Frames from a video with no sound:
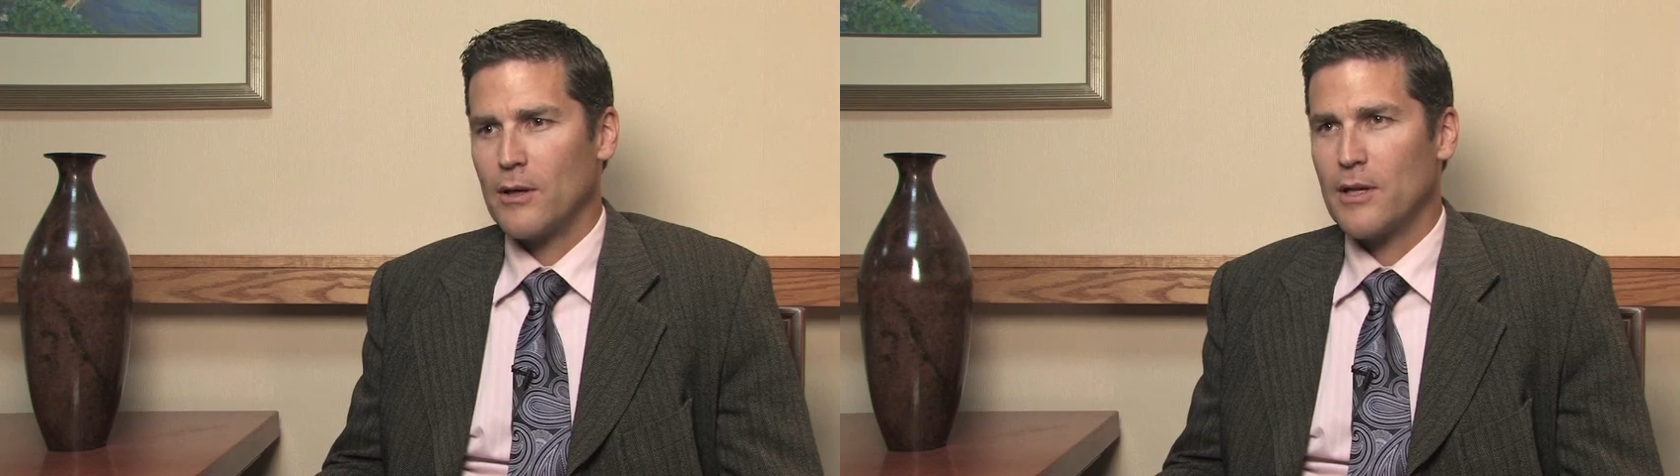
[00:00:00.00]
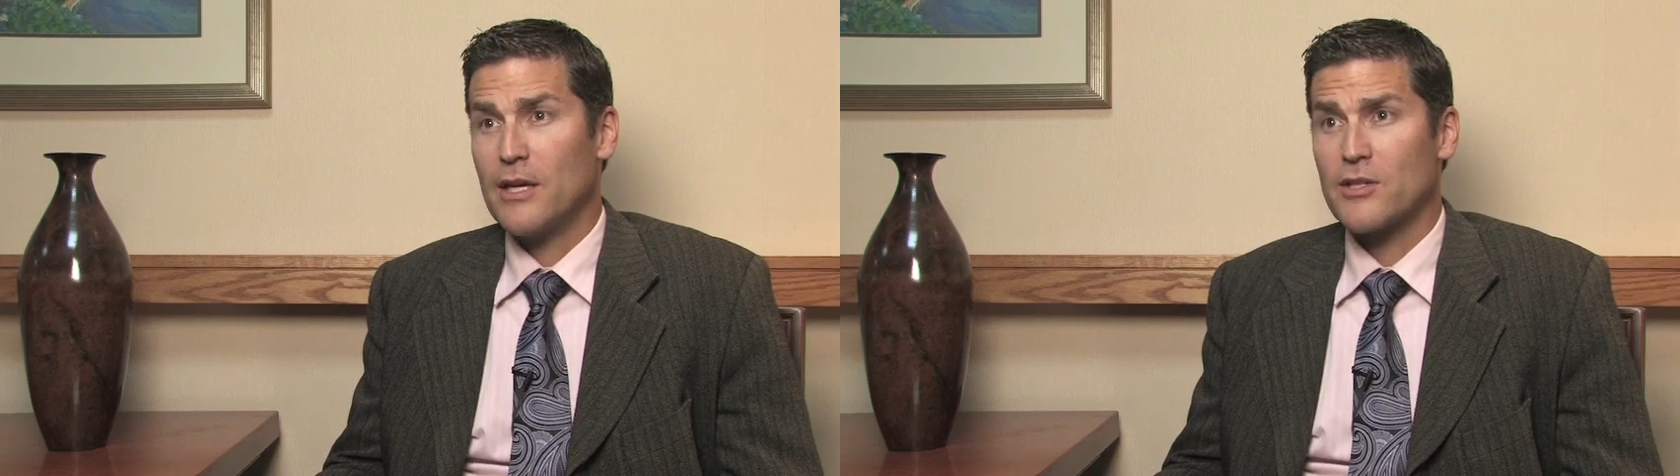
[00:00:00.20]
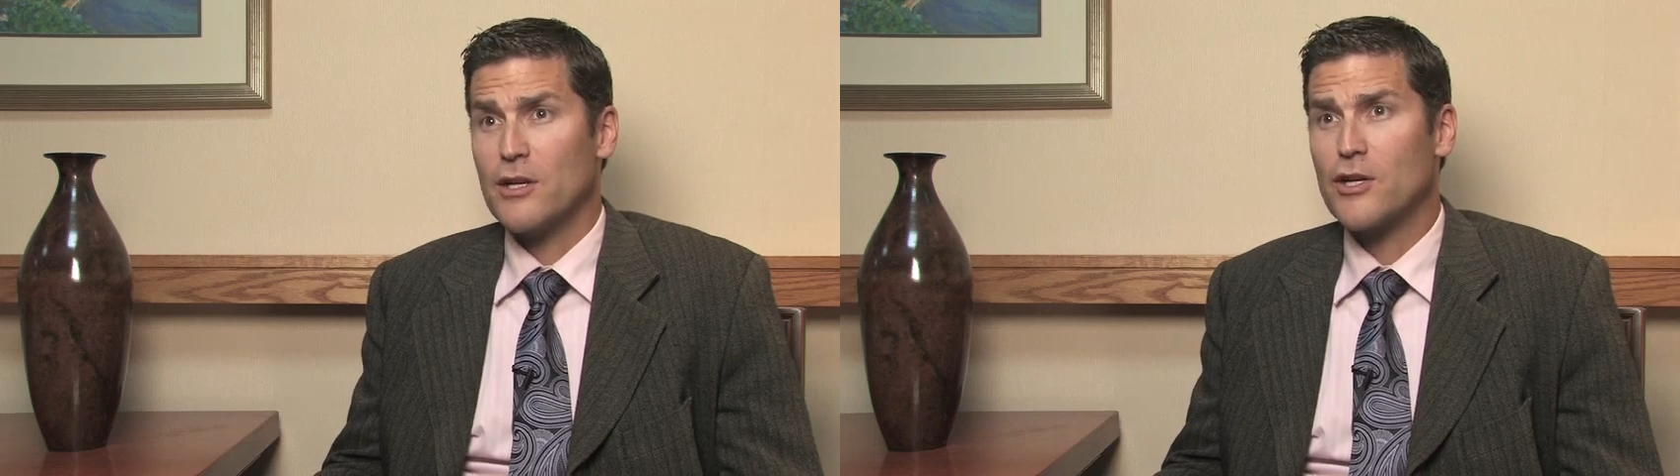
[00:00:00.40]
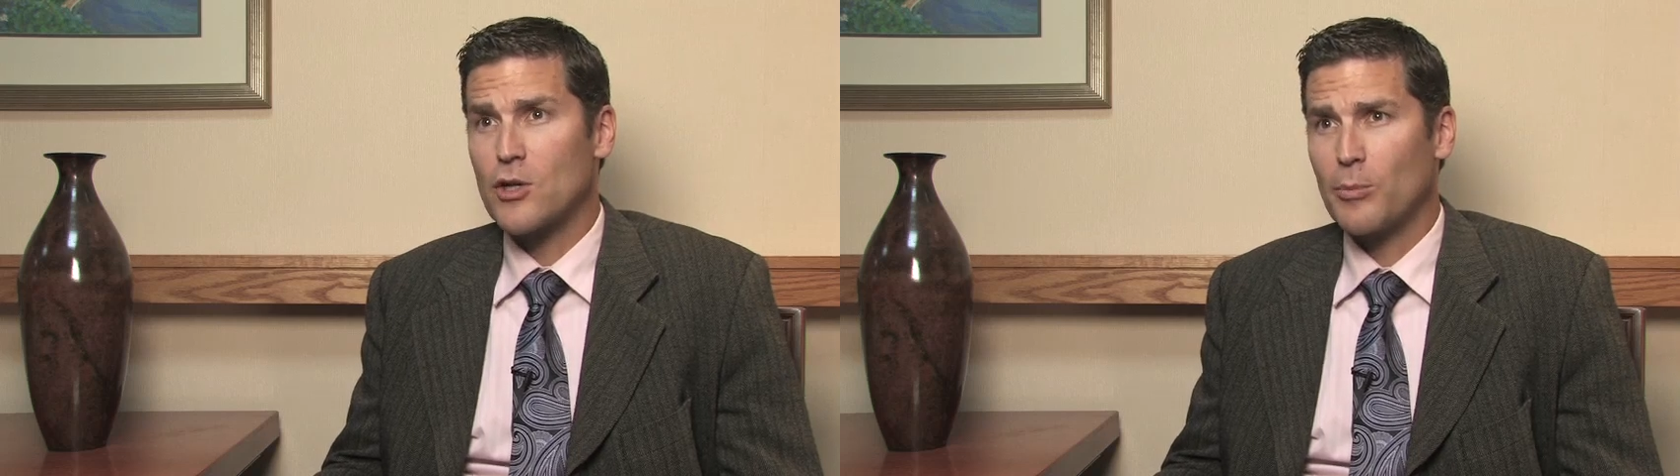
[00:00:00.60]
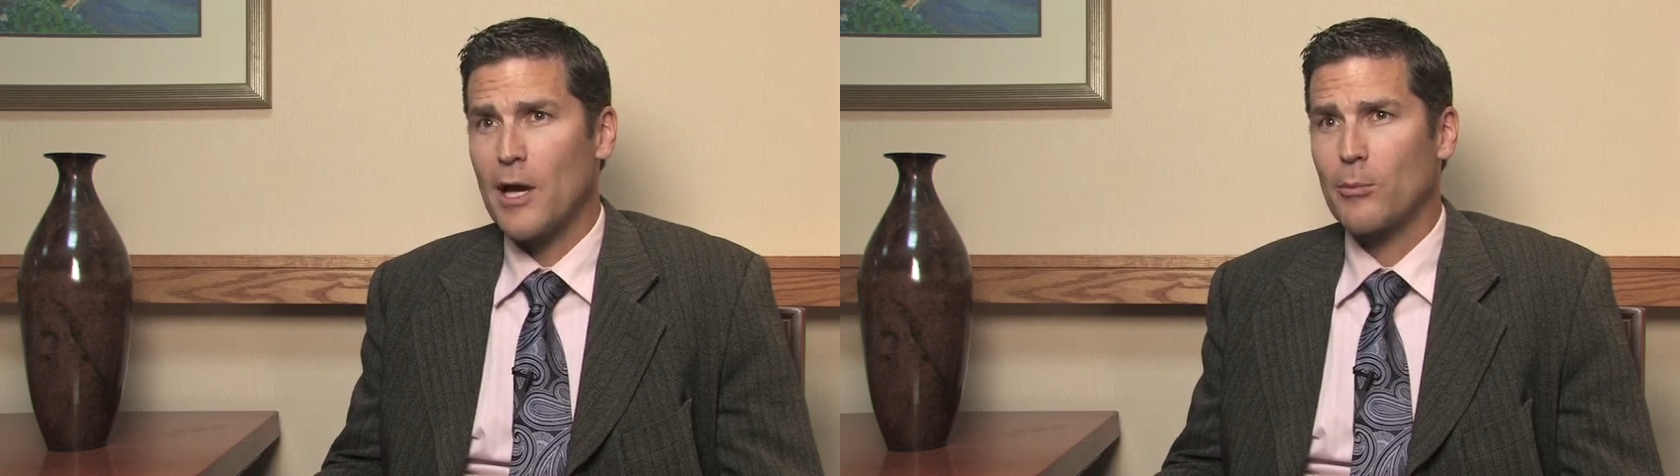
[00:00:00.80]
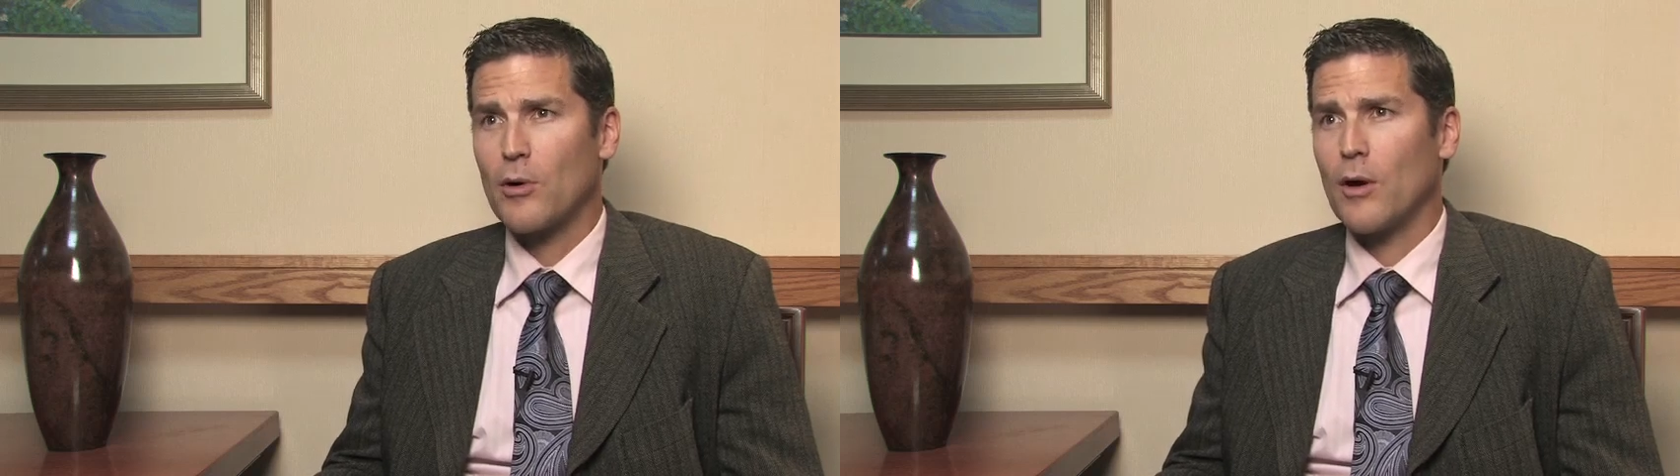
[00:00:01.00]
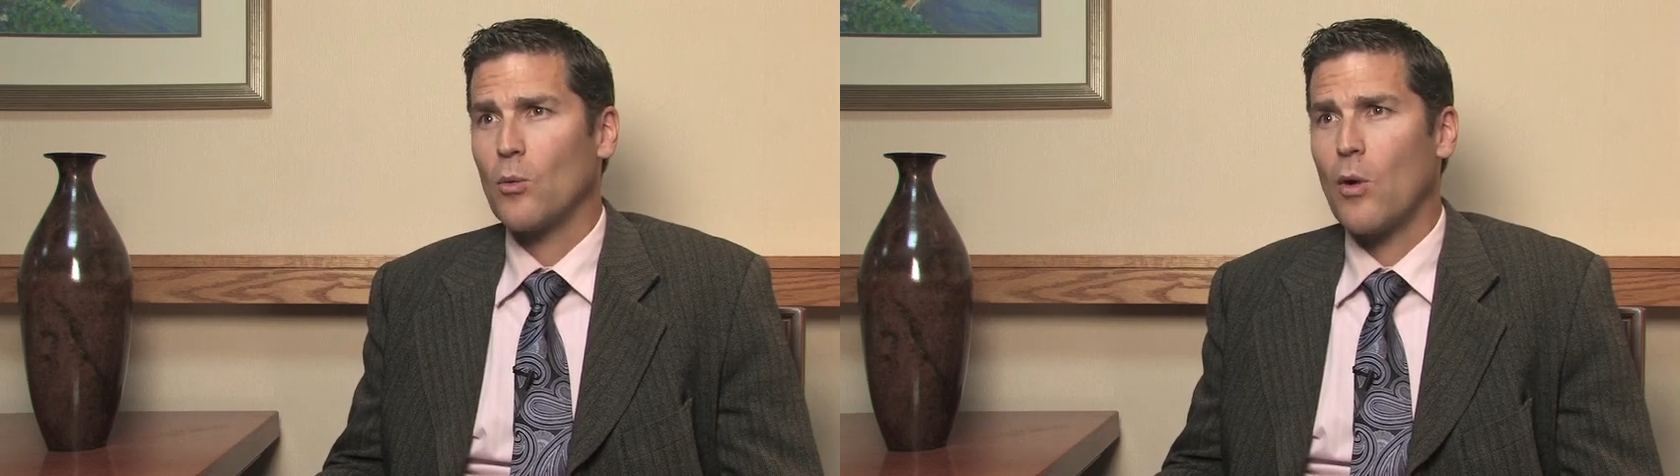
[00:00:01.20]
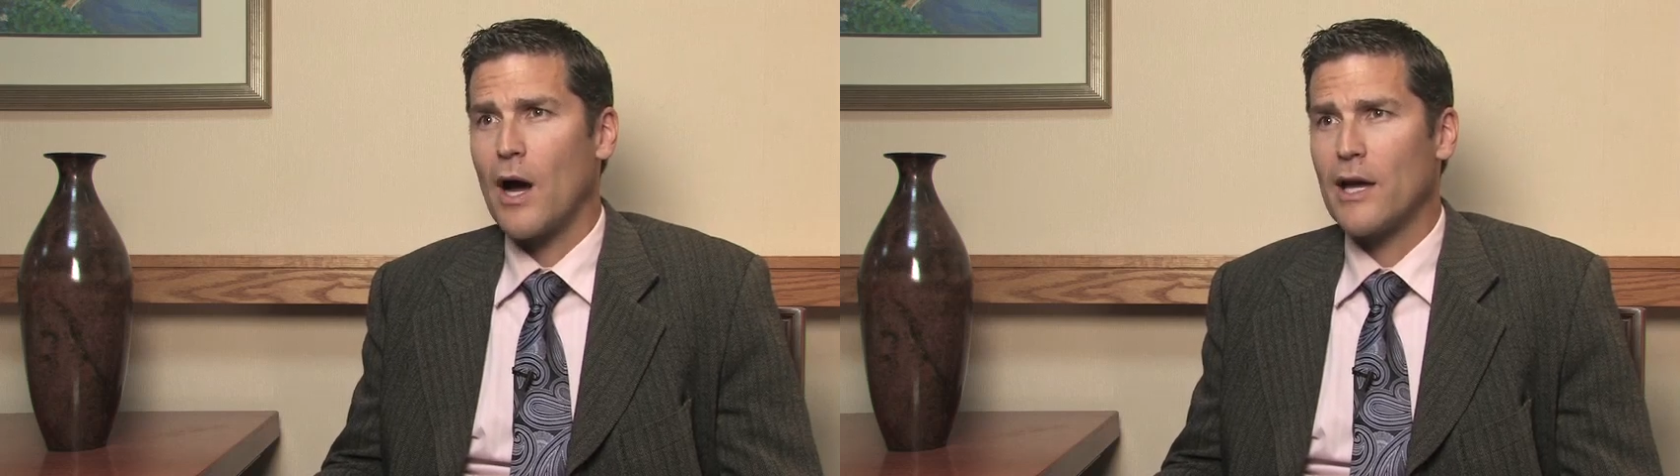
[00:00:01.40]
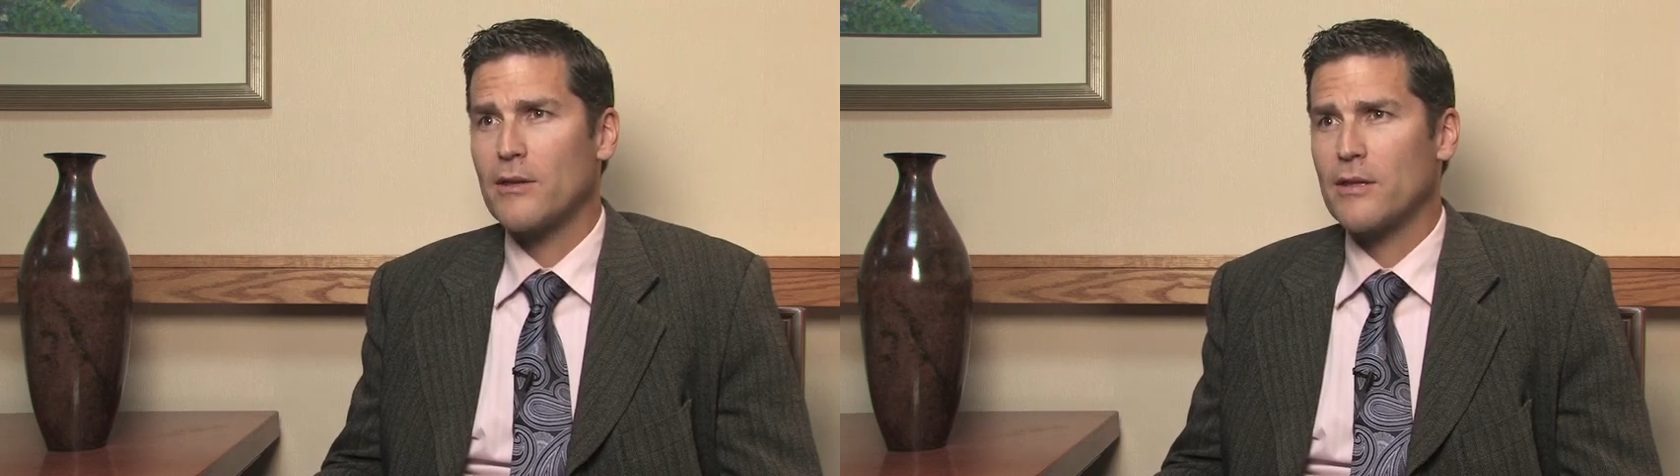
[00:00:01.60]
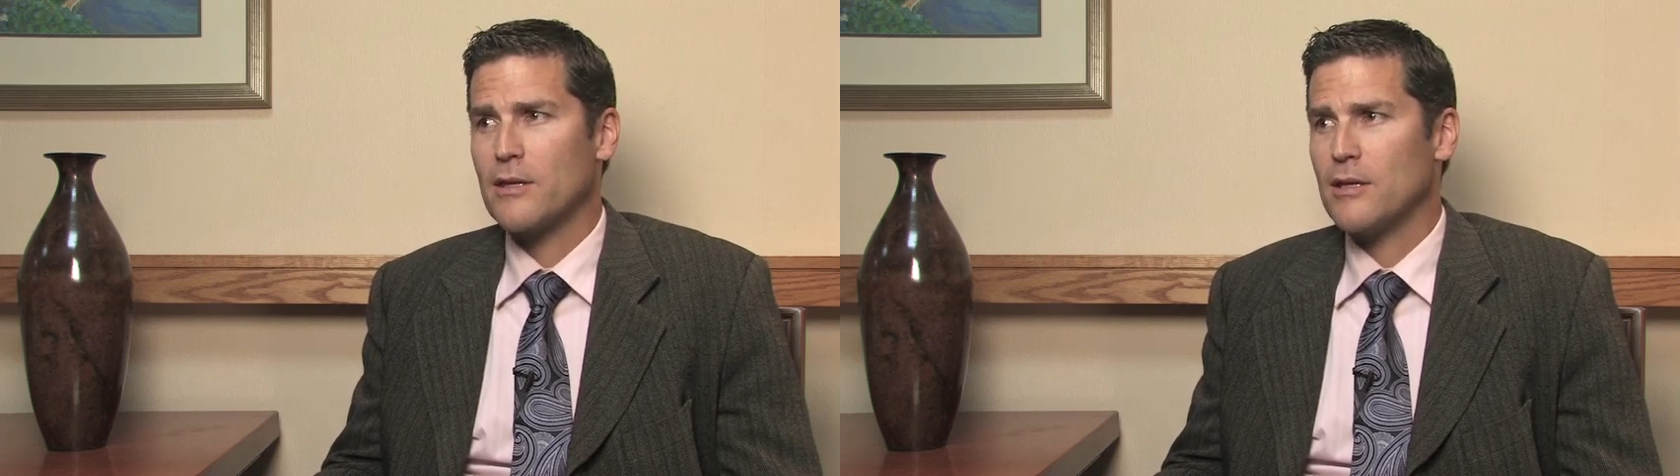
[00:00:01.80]
his initial paper on
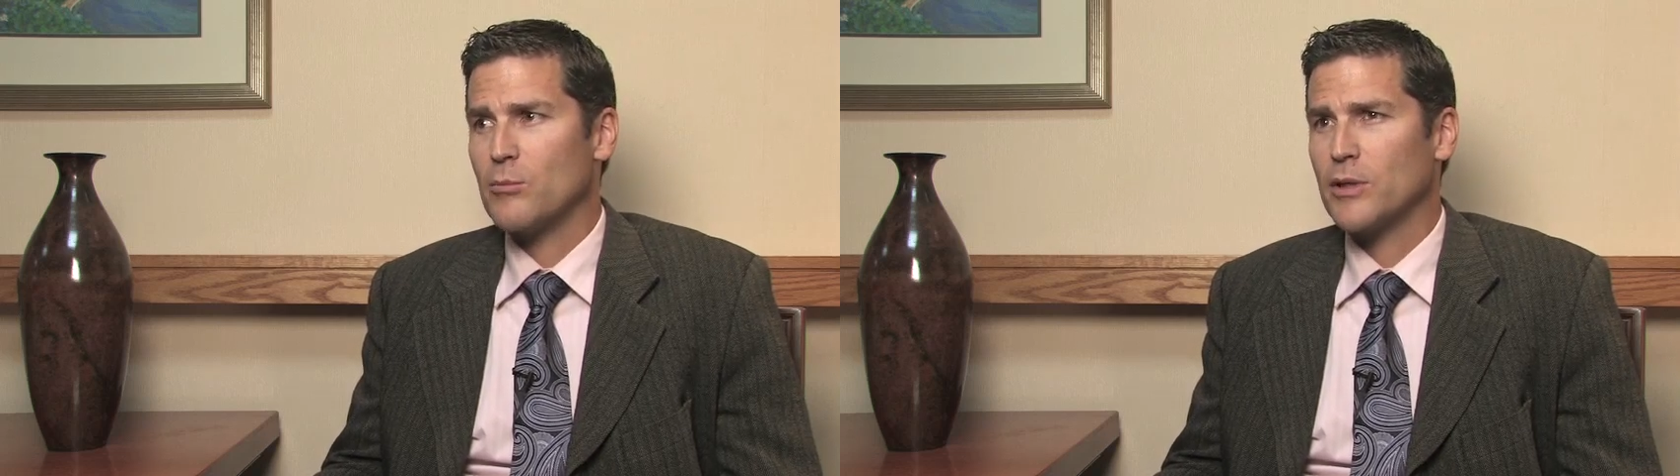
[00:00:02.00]
why the